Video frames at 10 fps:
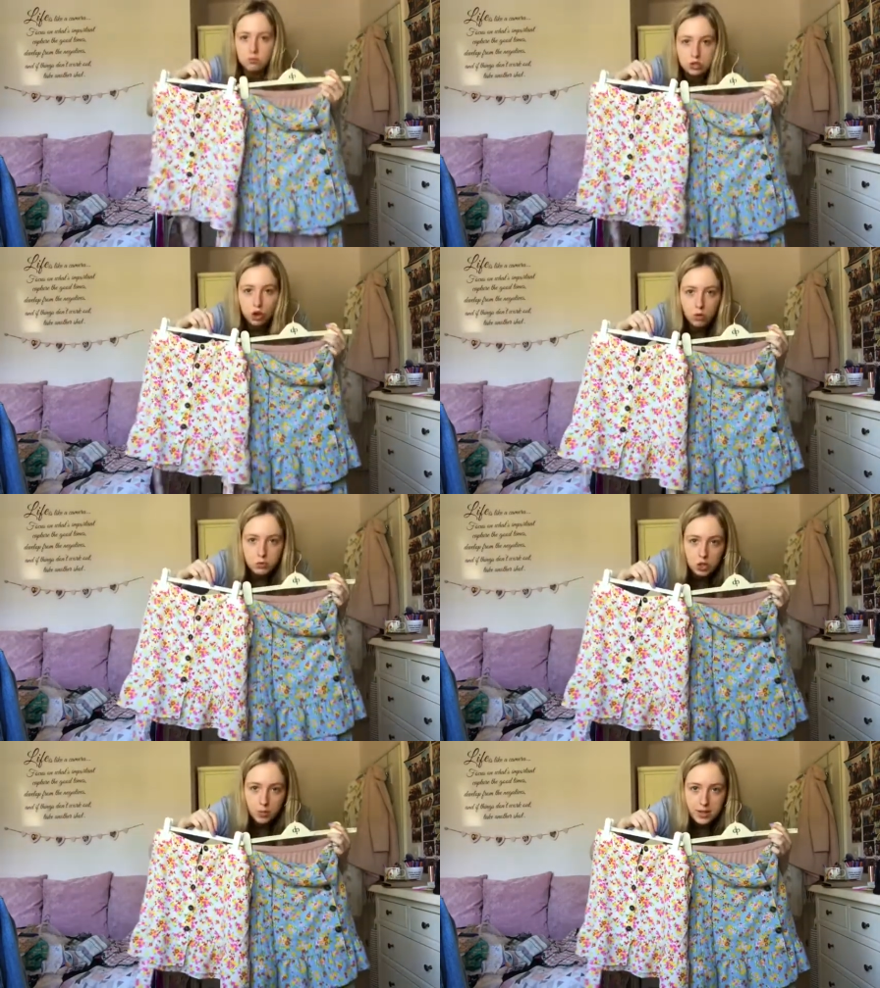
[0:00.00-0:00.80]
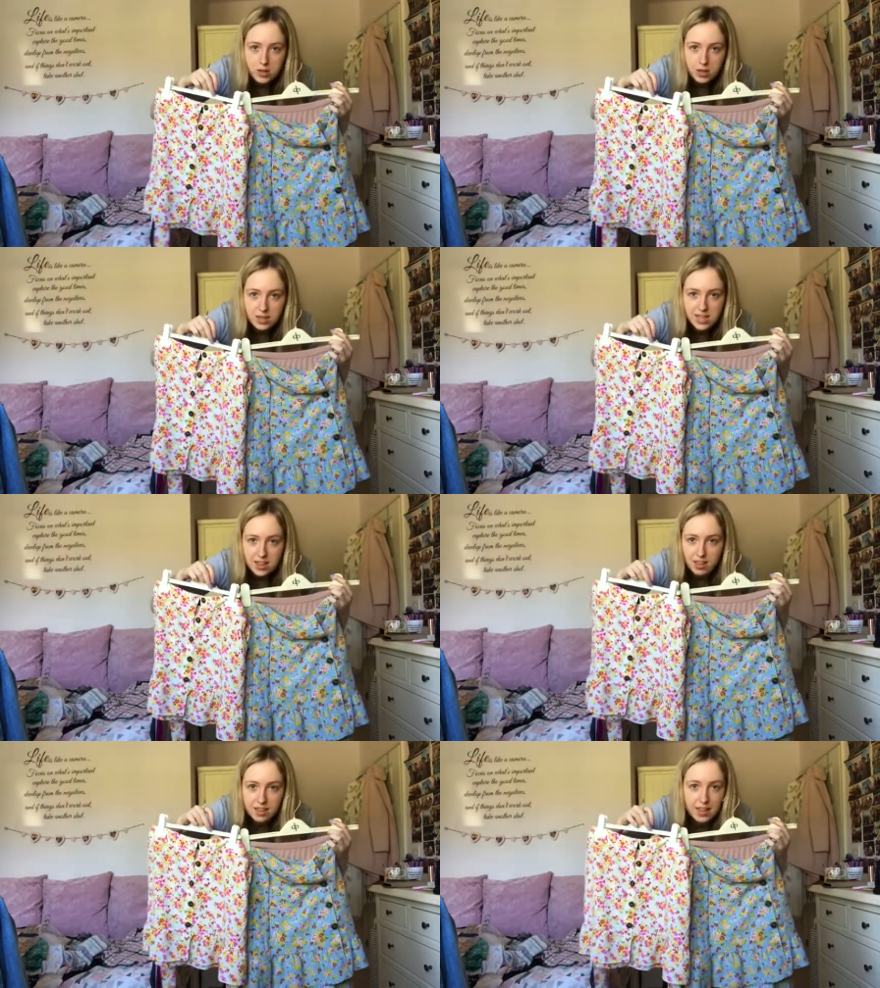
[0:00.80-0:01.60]
Topshop, as you can see they're
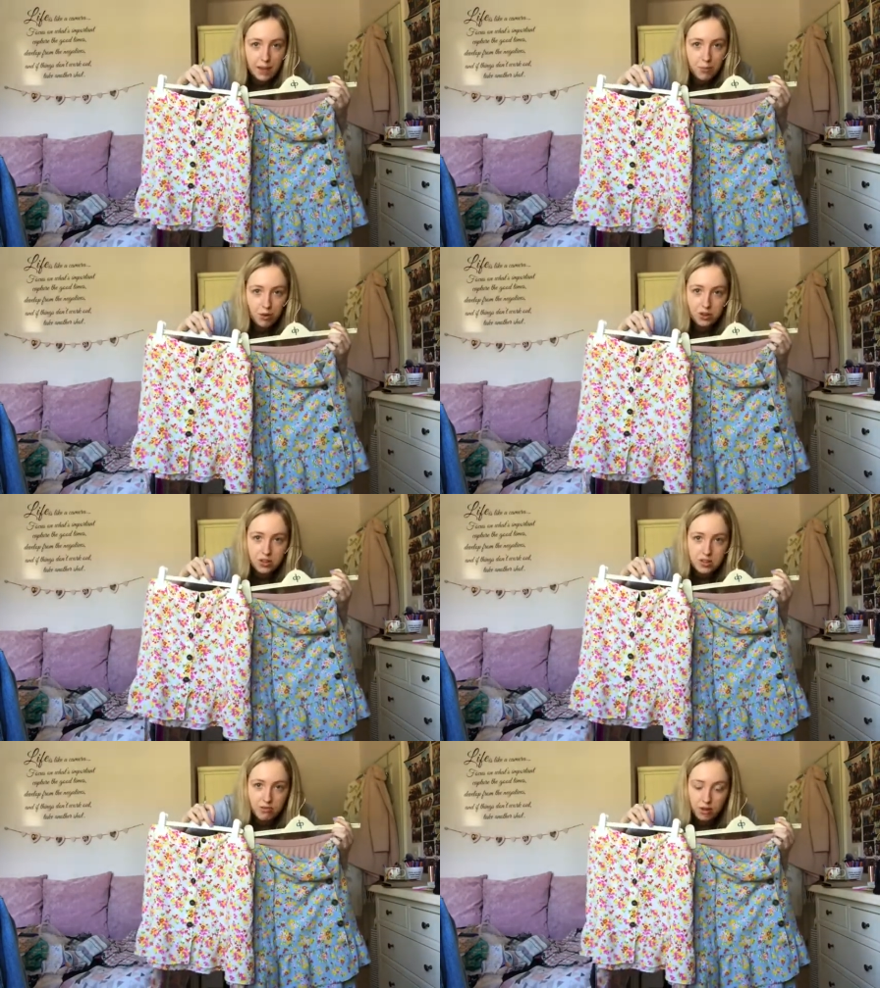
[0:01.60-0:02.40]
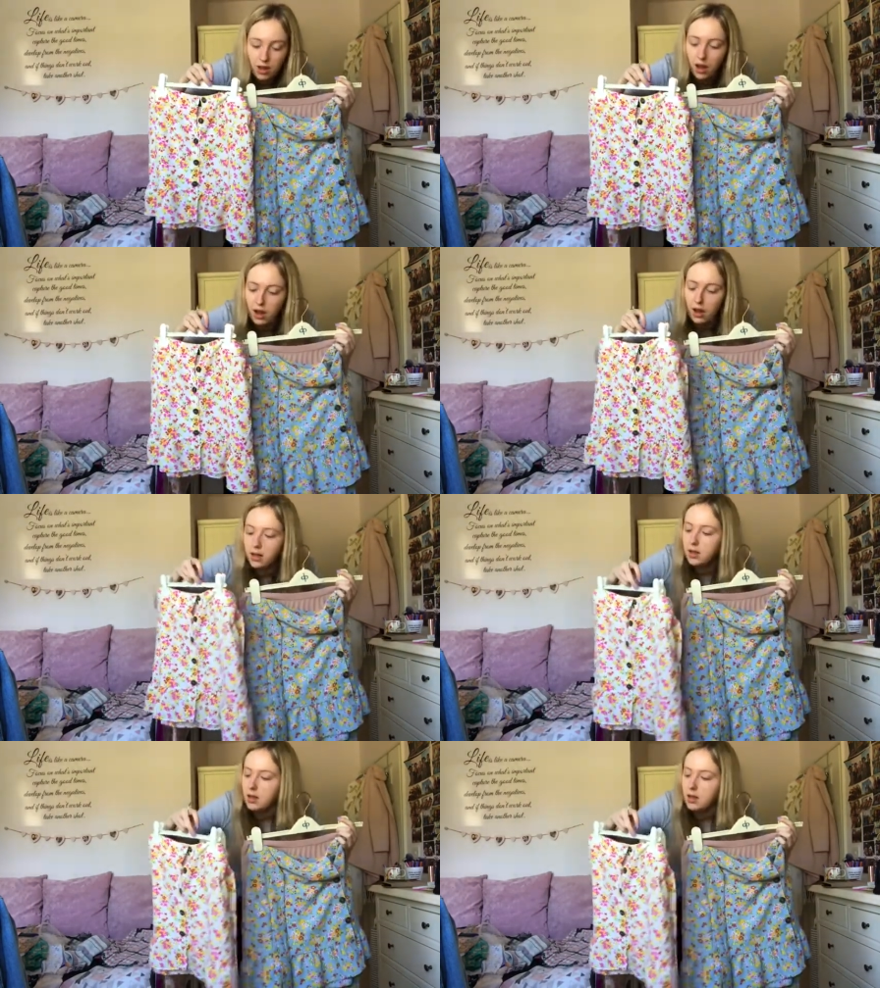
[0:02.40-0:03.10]
the same print, just a different colour.